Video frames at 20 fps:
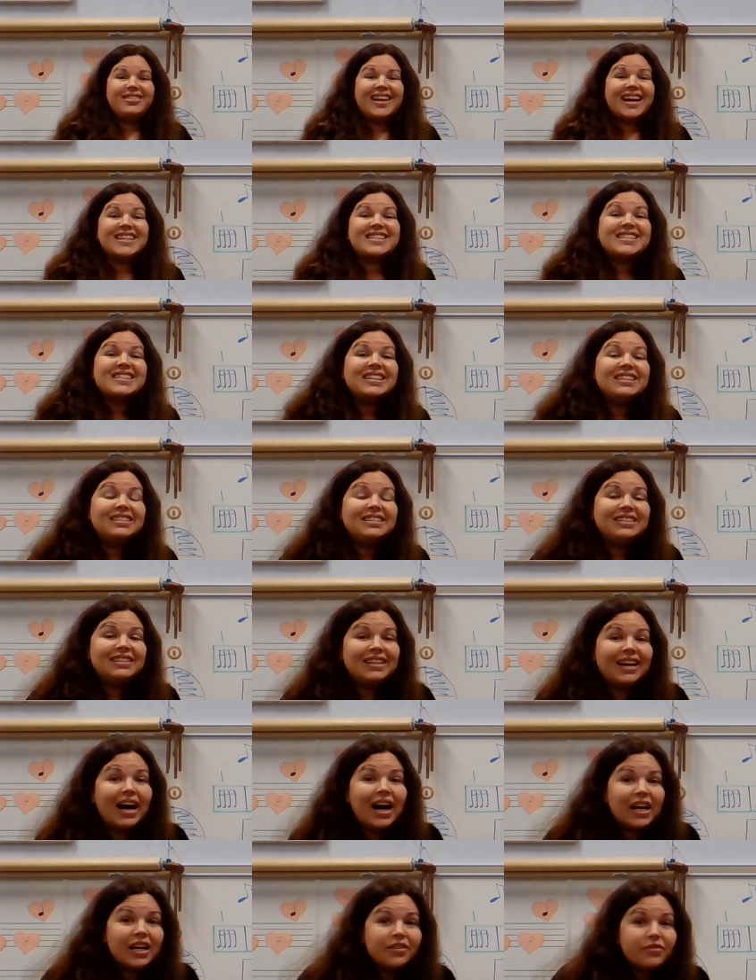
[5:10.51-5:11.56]
That's a
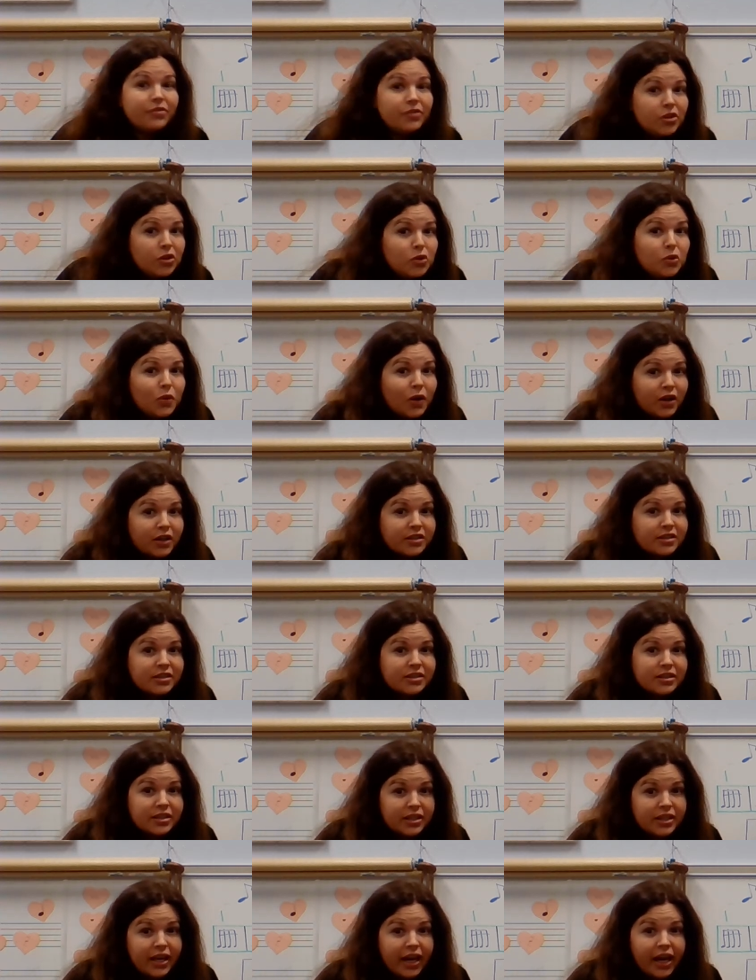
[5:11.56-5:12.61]
lot of new
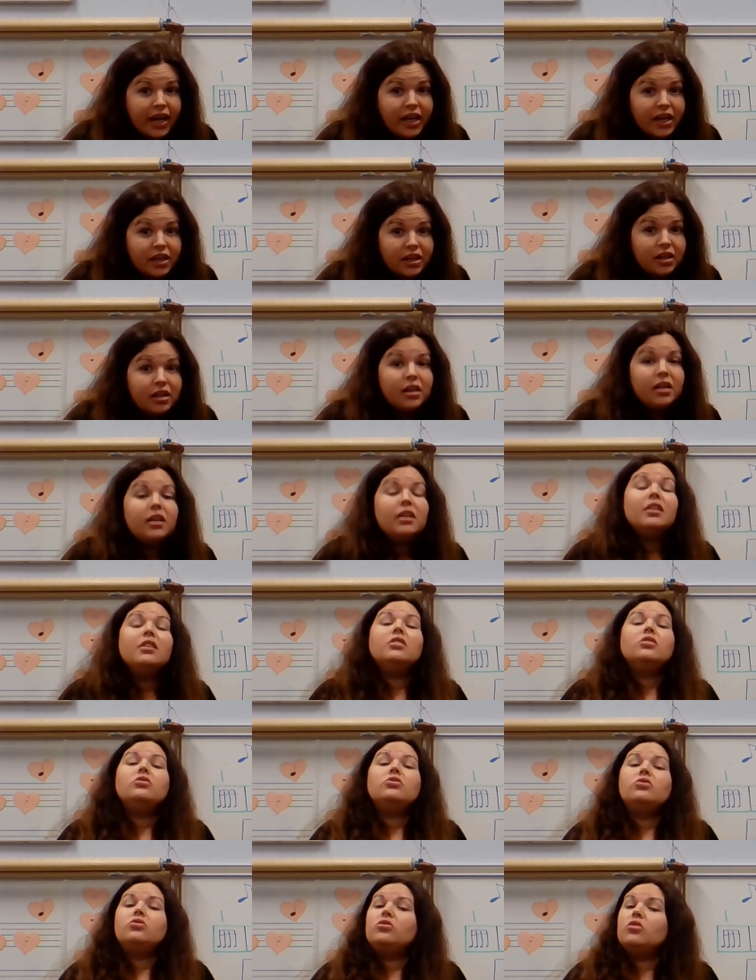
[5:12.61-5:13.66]
words today.
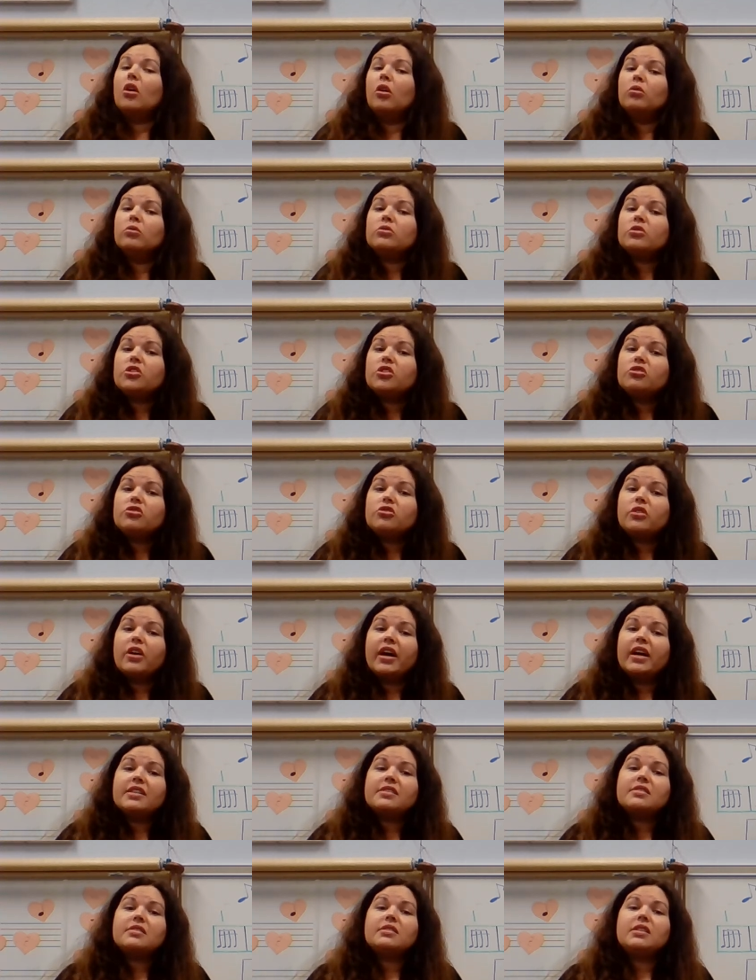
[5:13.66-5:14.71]
Don't
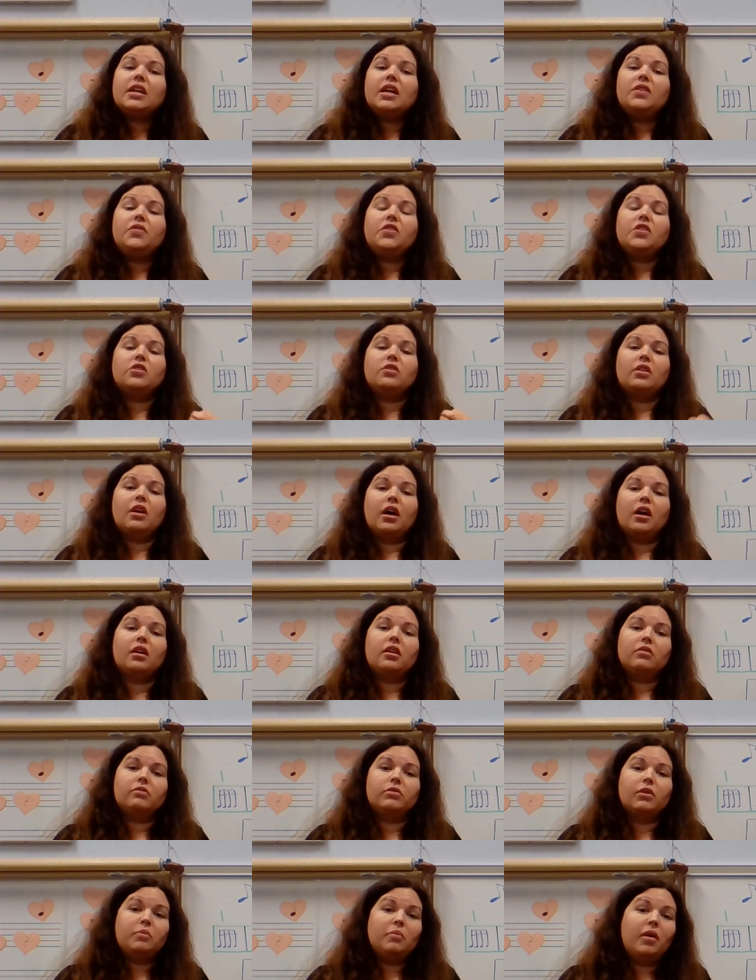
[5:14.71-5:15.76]
stress if you're not
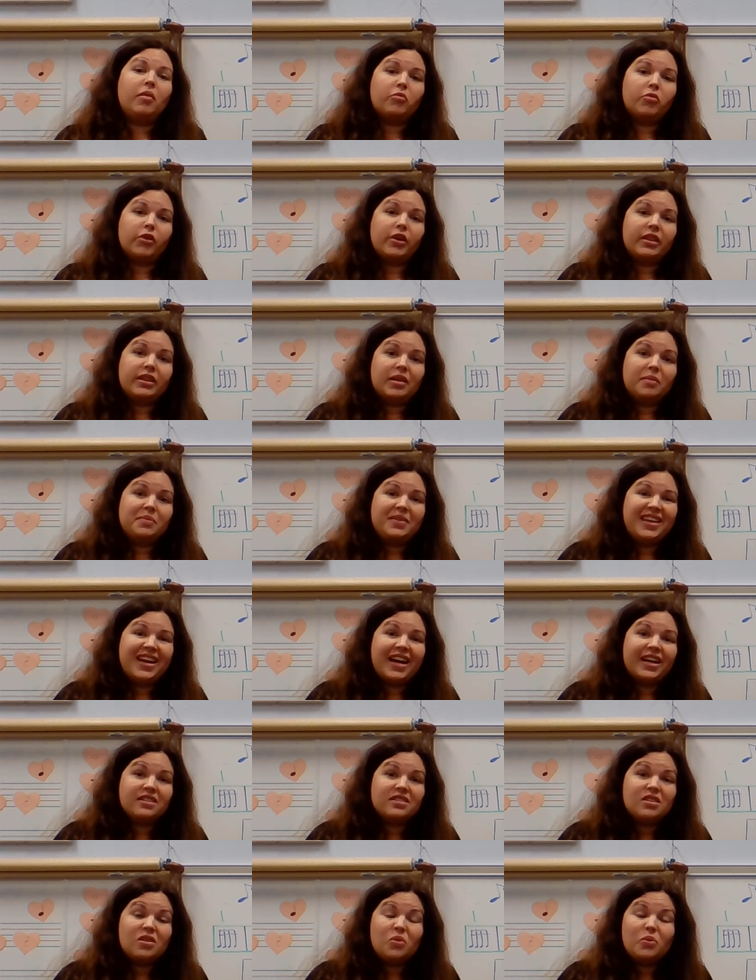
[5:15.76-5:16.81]
remembering them
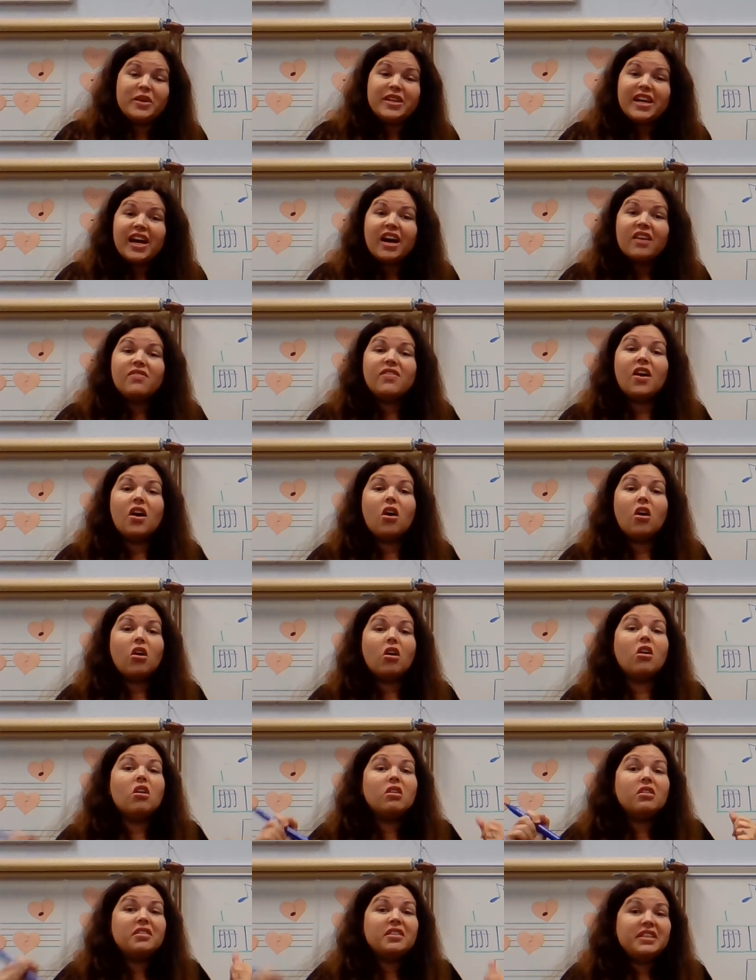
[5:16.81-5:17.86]
yet. We have
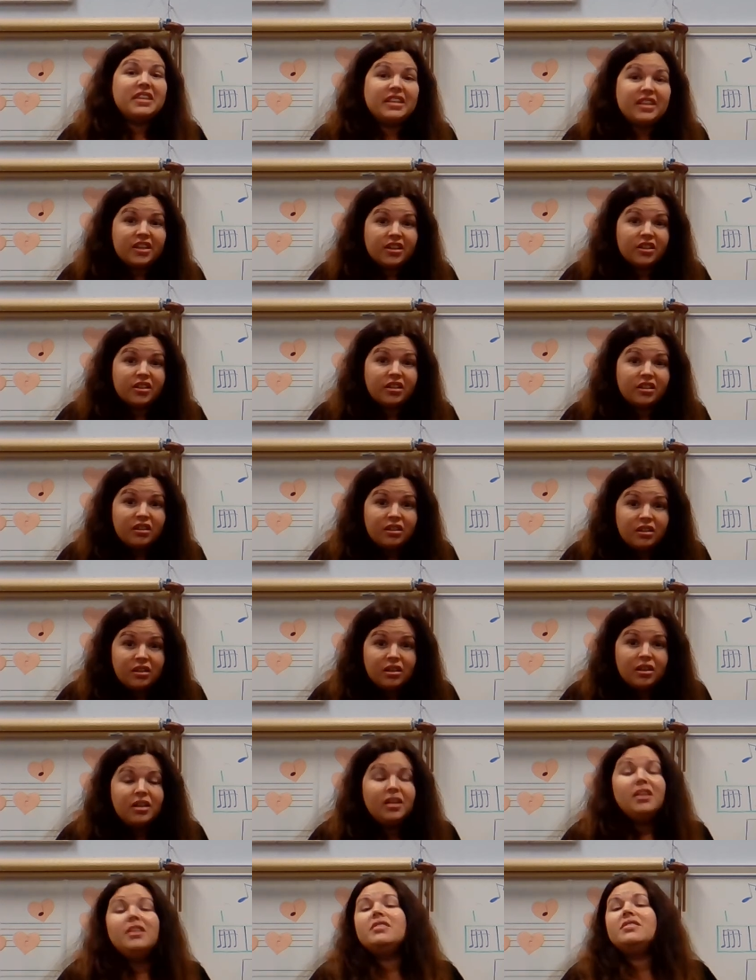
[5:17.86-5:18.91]
all year
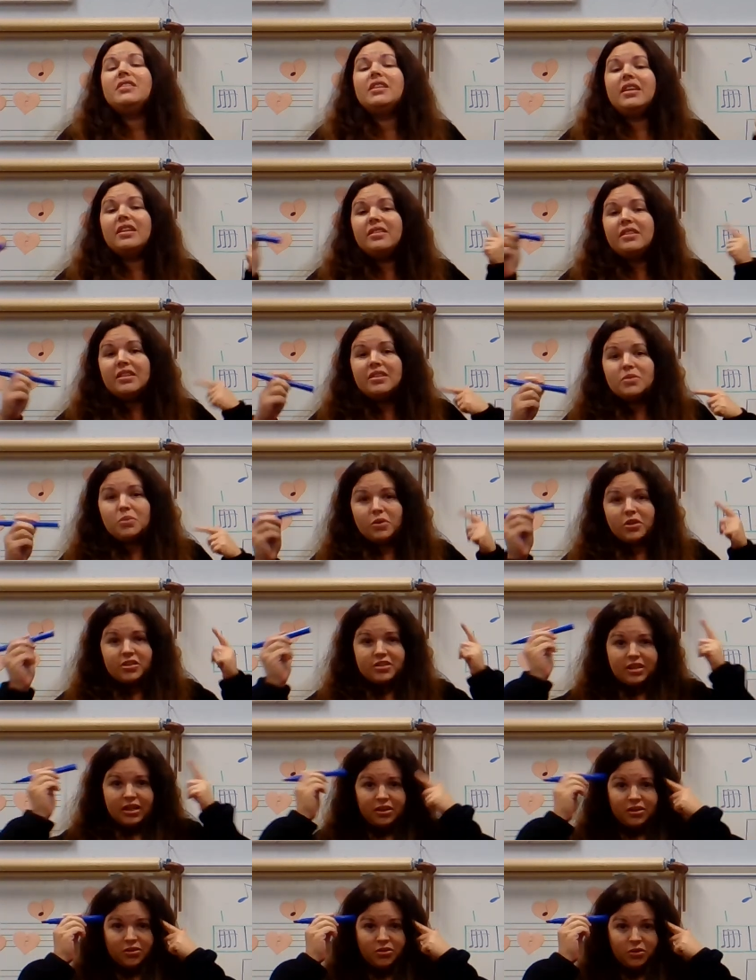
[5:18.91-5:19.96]
to get these
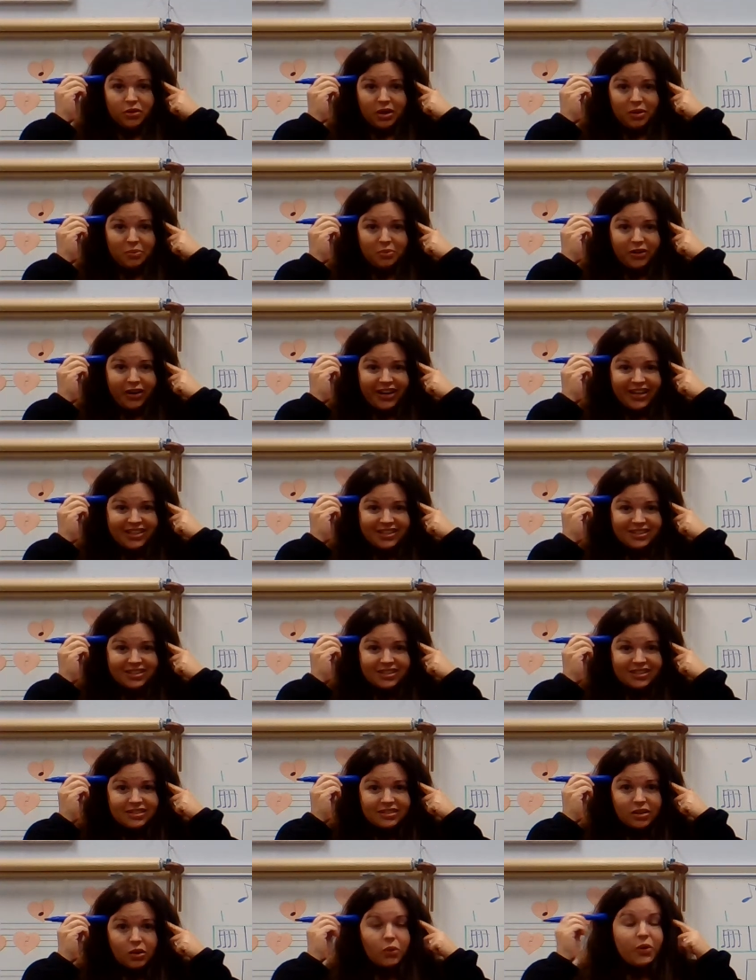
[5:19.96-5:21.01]
words into our
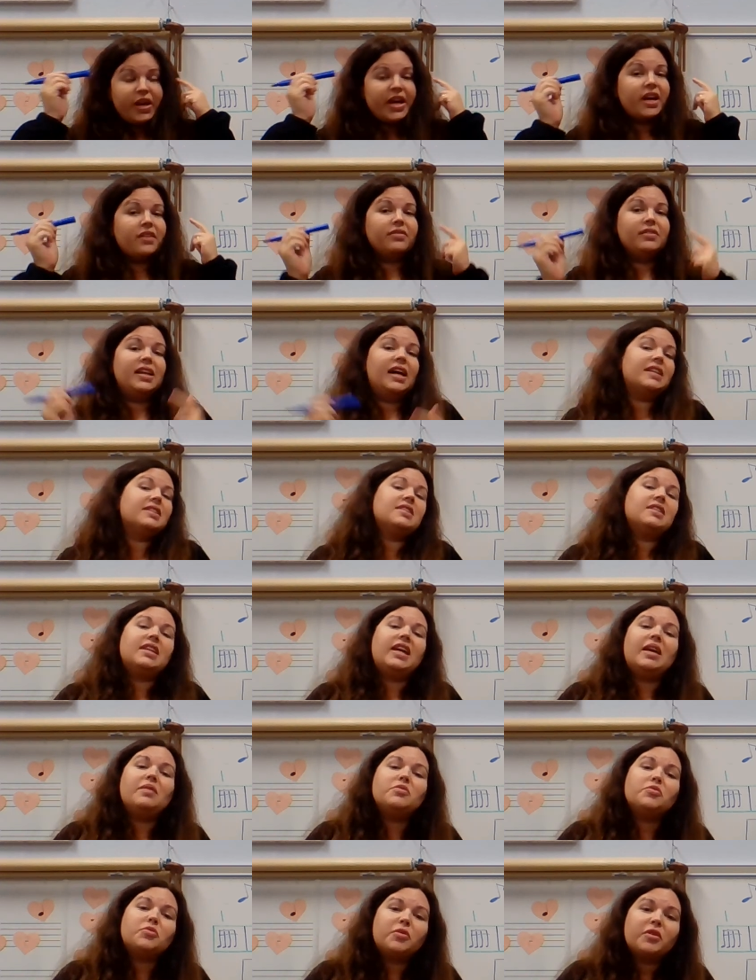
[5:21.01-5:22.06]
brains. We have lots of
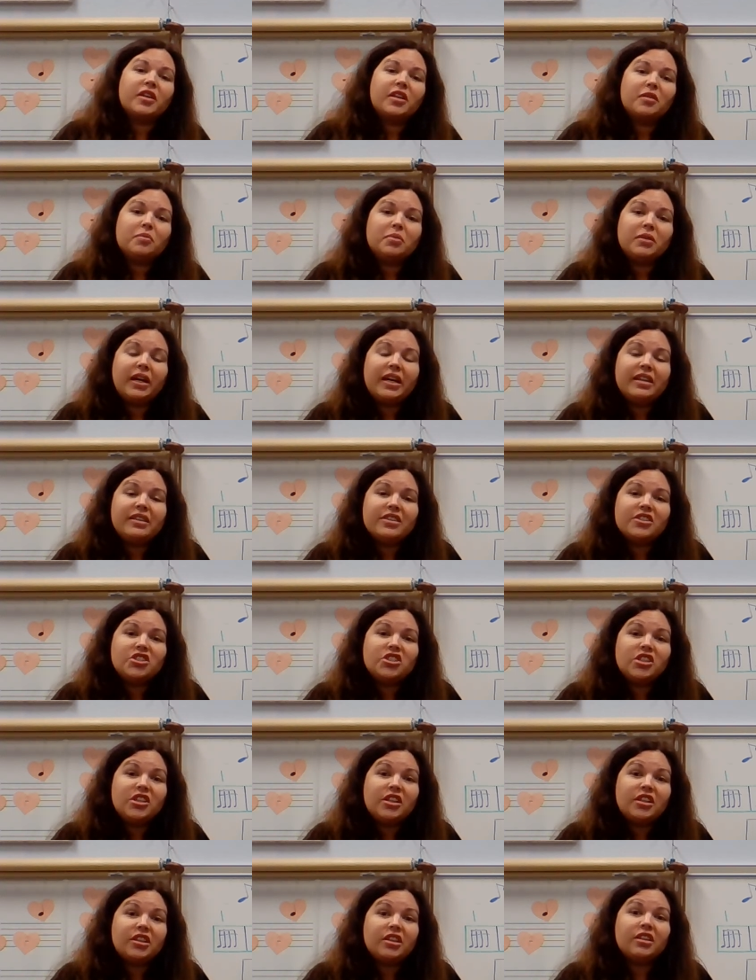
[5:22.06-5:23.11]
games we're going to play
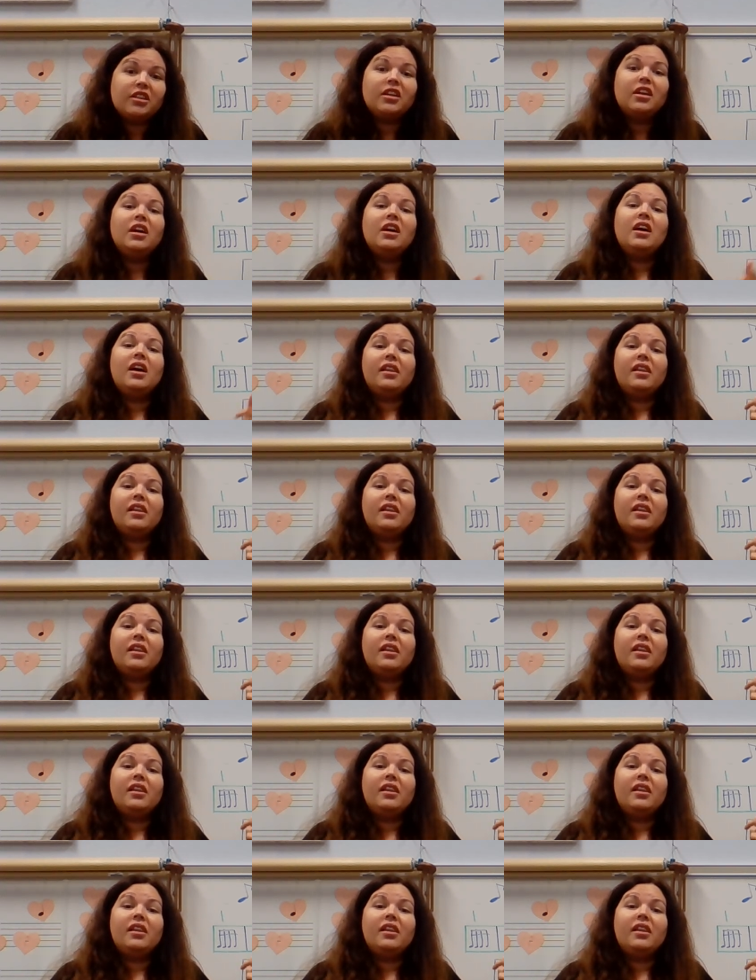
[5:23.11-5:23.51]
this year